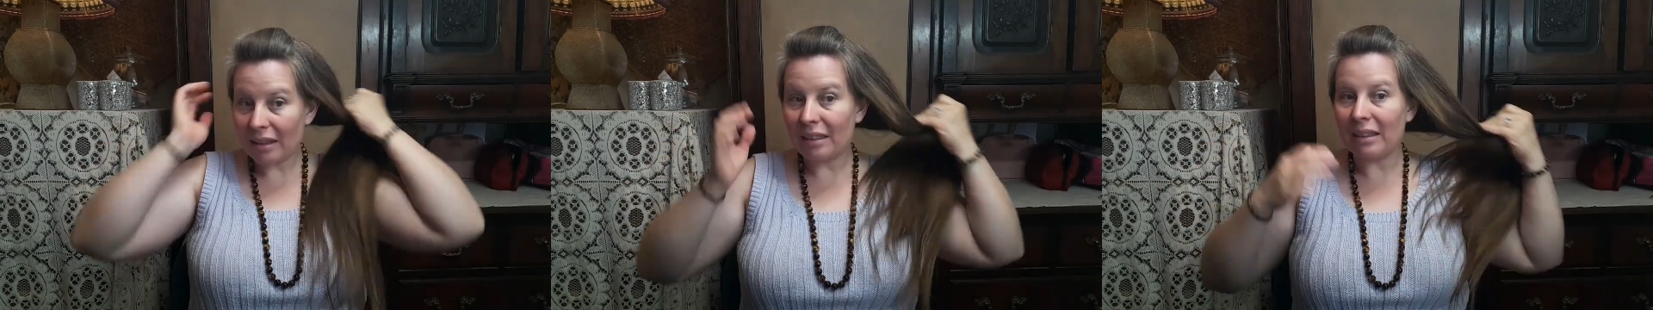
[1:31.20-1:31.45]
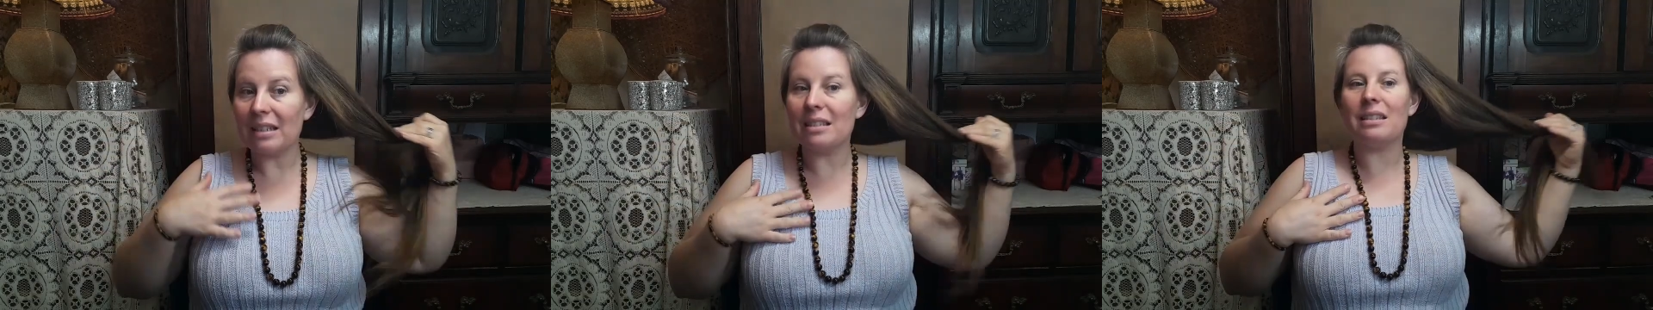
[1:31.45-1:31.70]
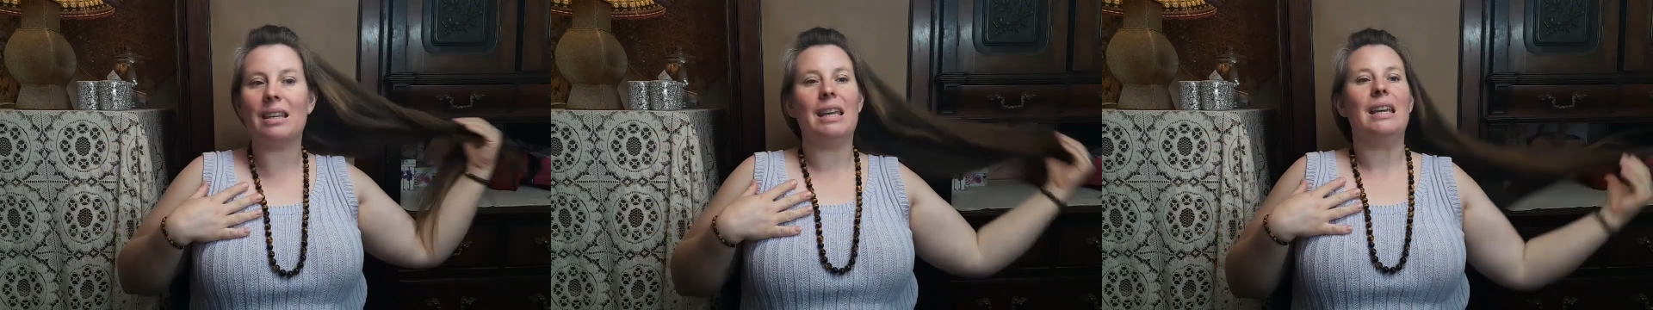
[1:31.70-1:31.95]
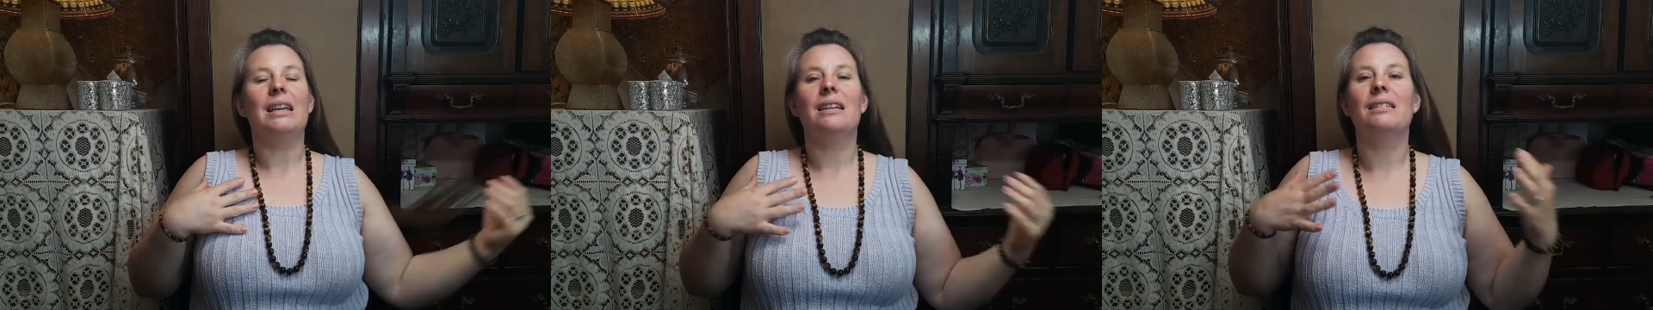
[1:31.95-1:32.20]
This
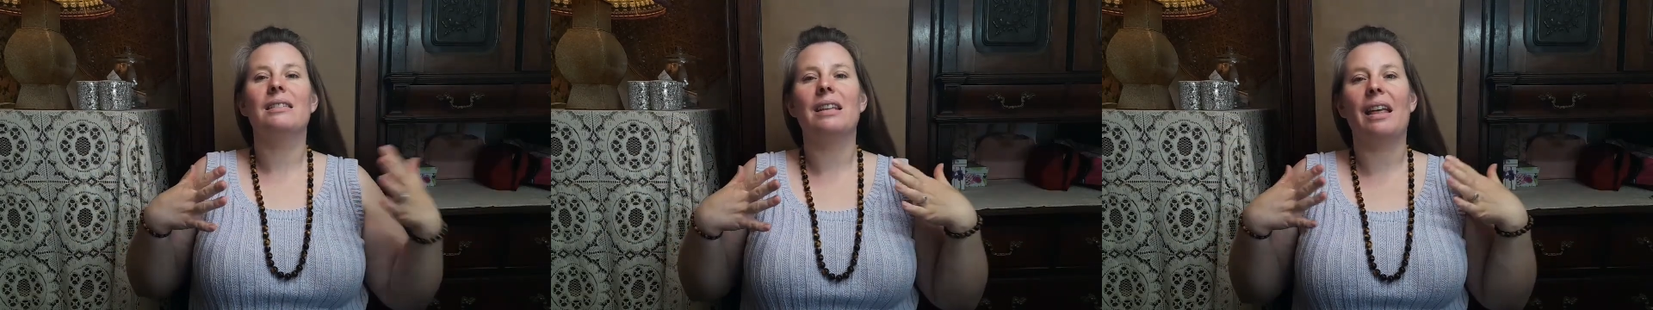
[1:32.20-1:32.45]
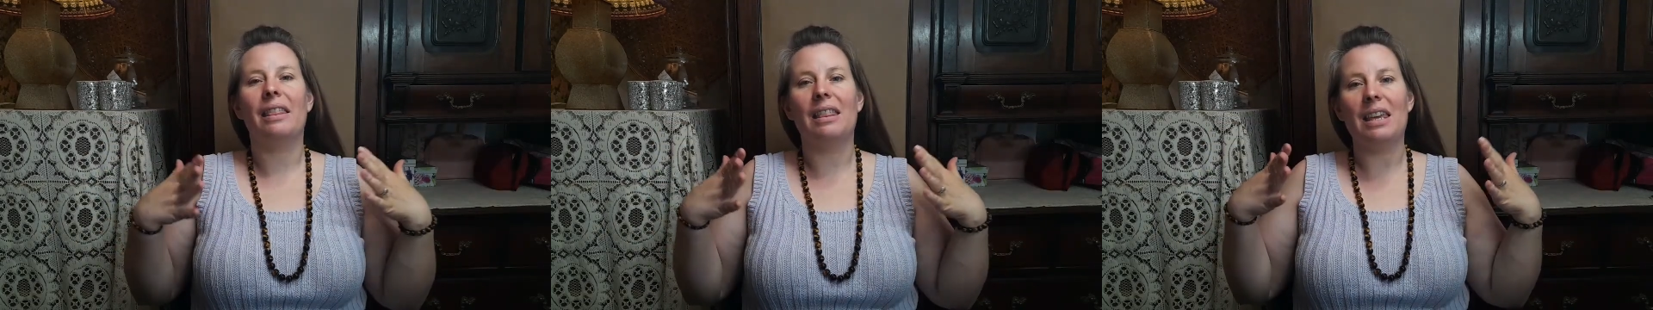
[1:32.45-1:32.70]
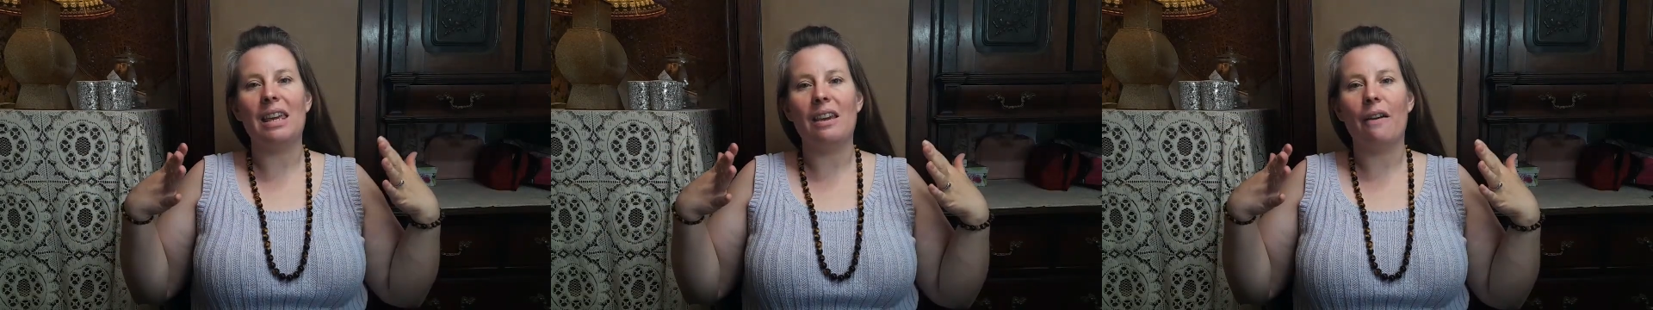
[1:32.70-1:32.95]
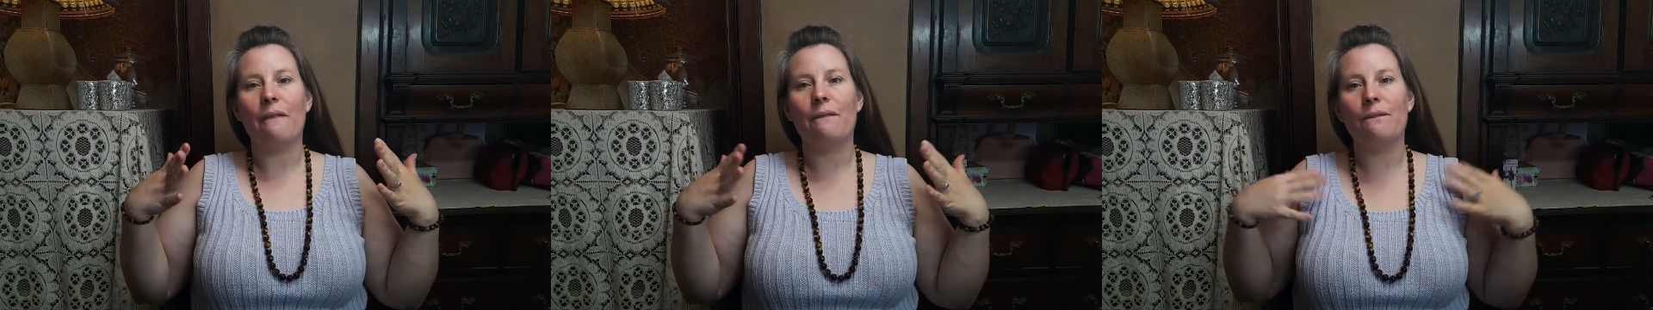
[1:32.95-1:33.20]
is
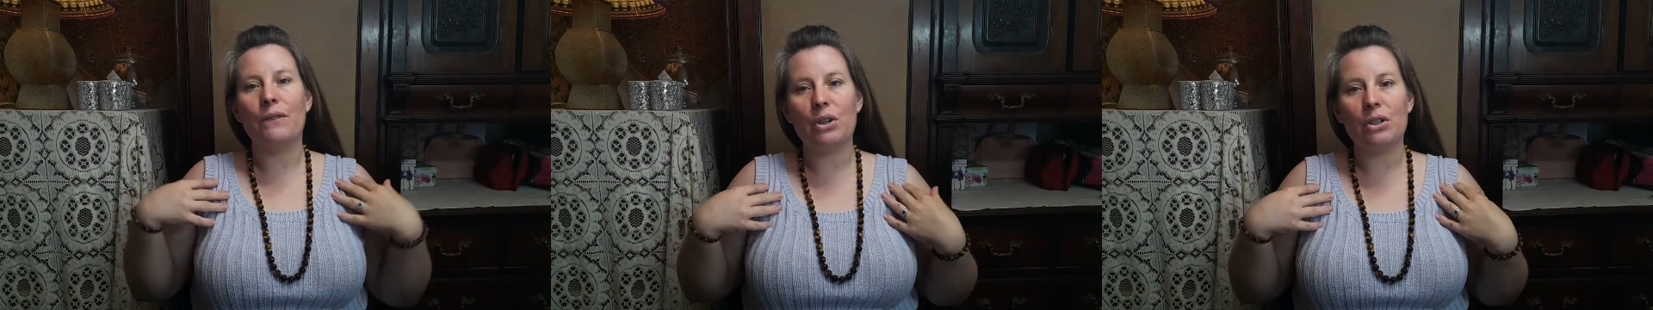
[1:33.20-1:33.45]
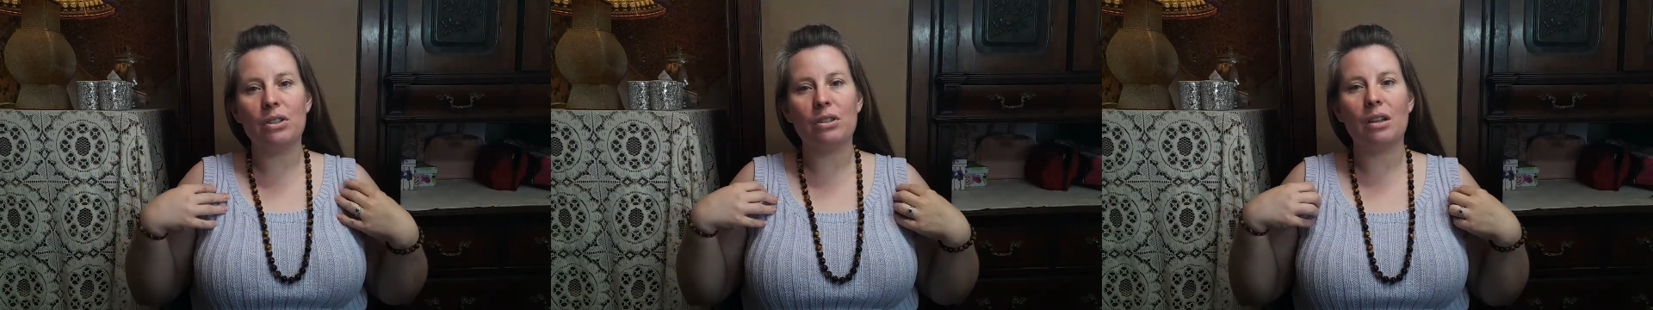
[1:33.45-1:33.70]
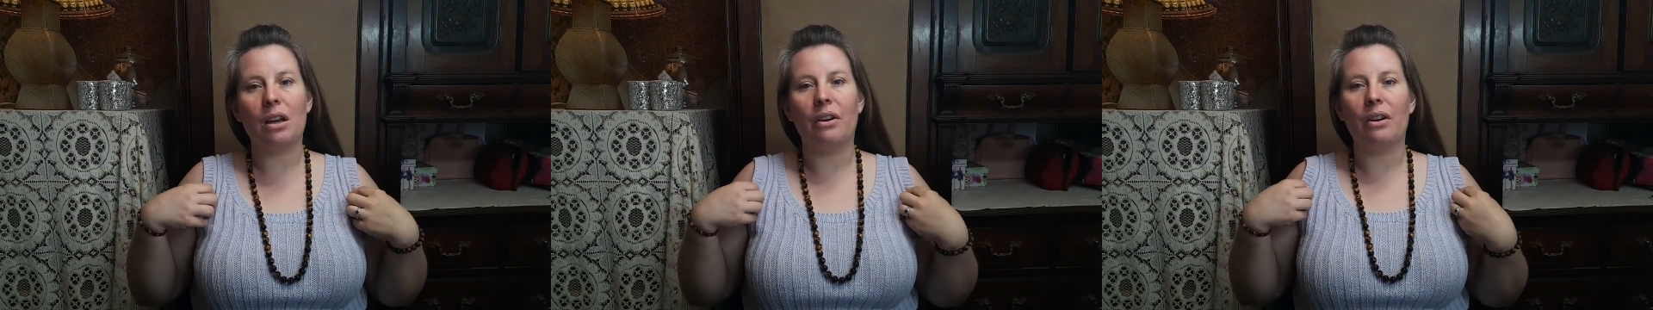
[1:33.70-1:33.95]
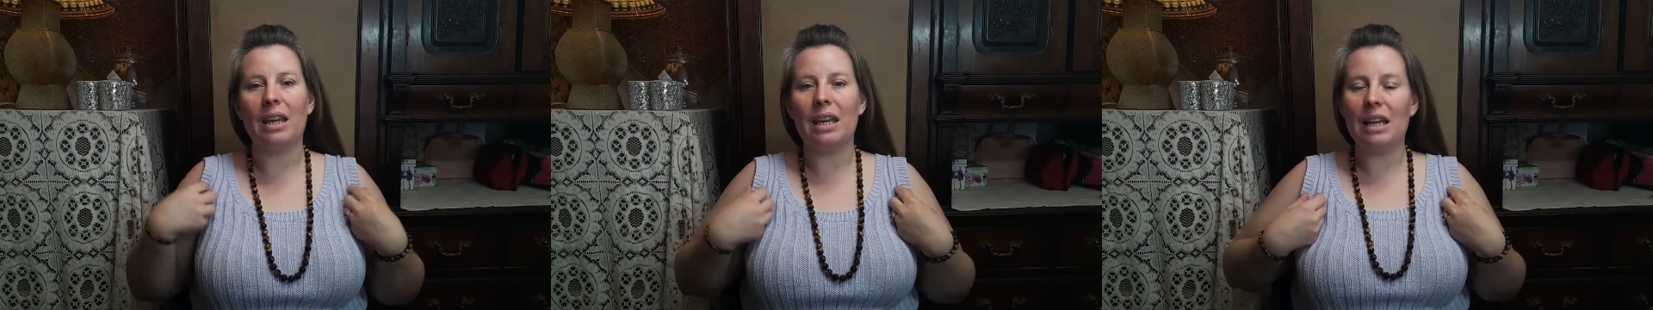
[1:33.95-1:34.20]
the first
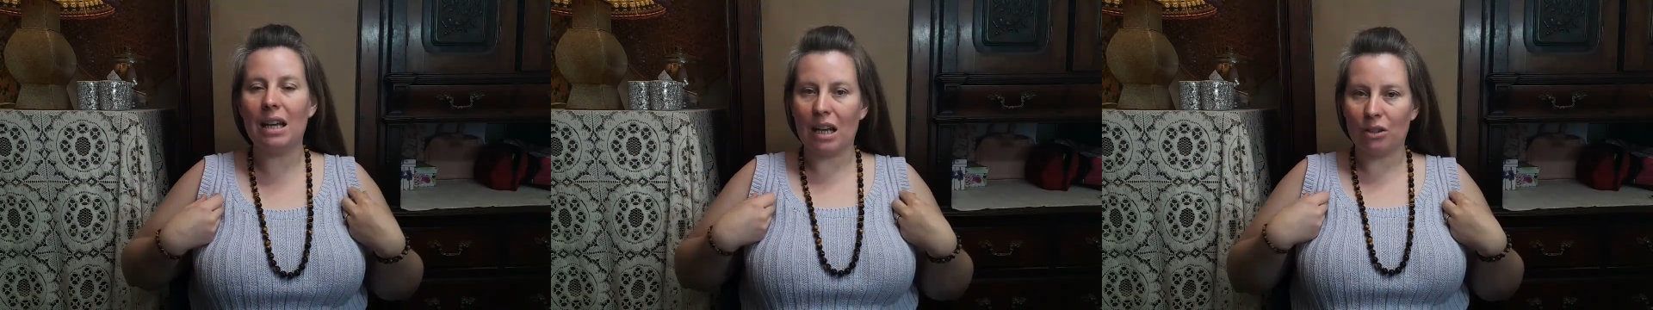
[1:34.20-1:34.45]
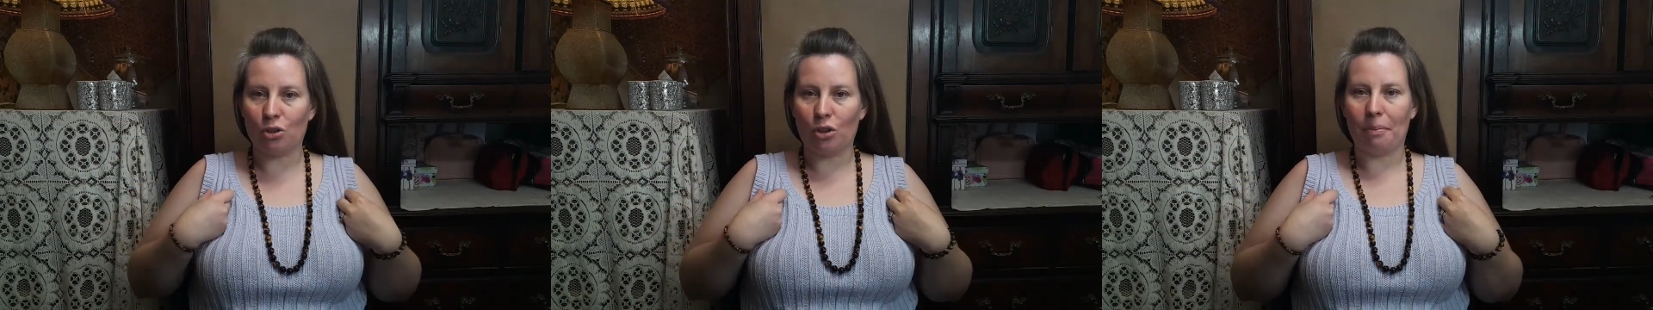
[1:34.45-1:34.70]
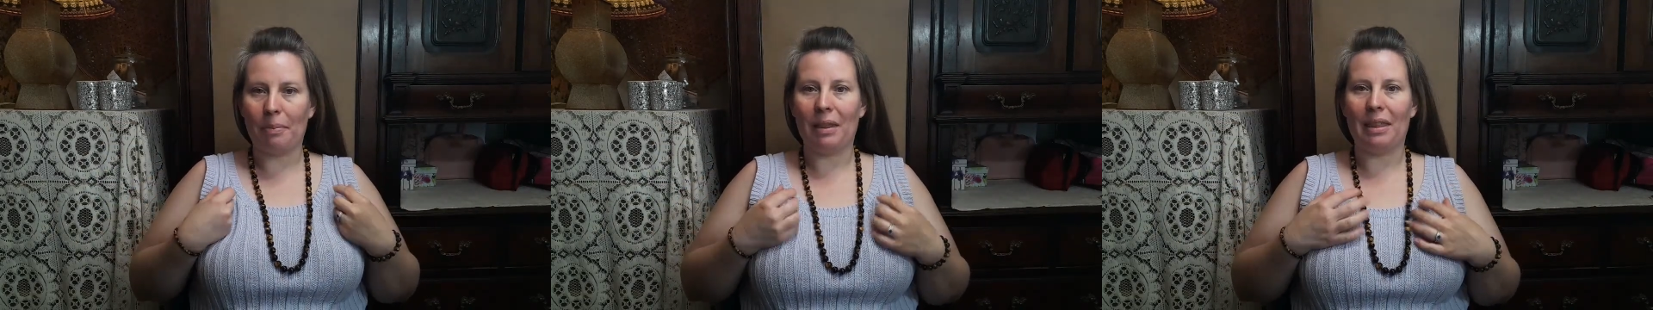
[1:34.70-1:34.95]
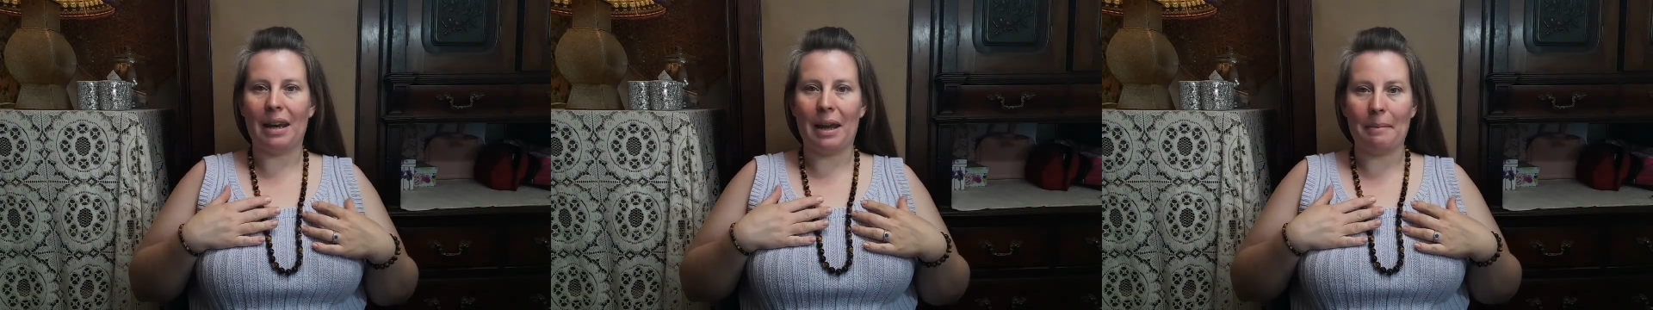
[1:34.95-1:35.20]
Riika top
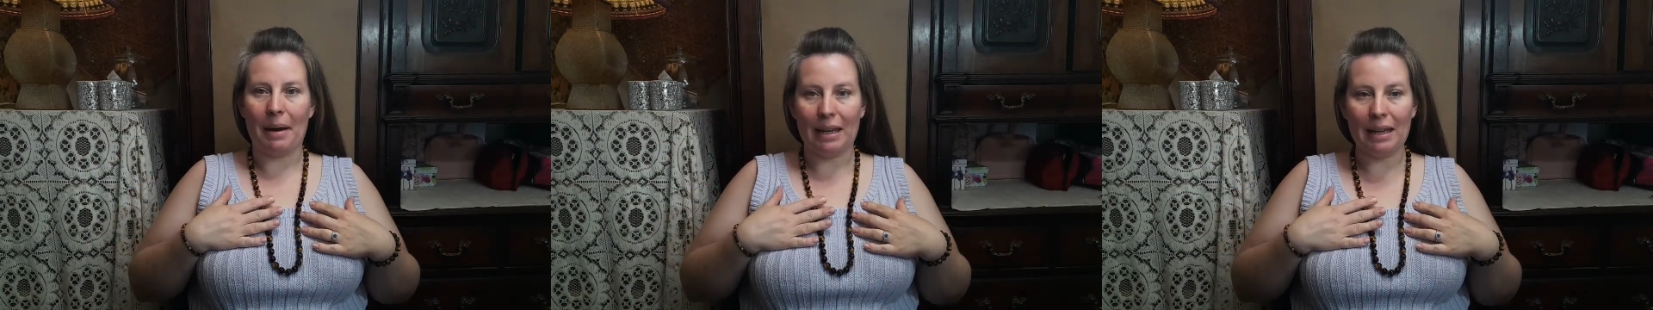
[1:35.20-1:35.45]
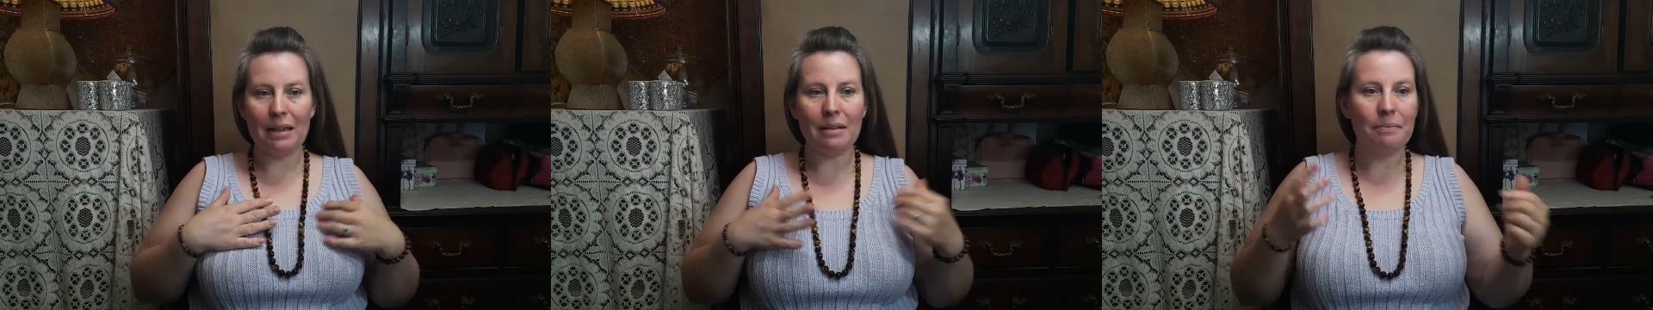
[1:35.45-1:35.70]
that I made.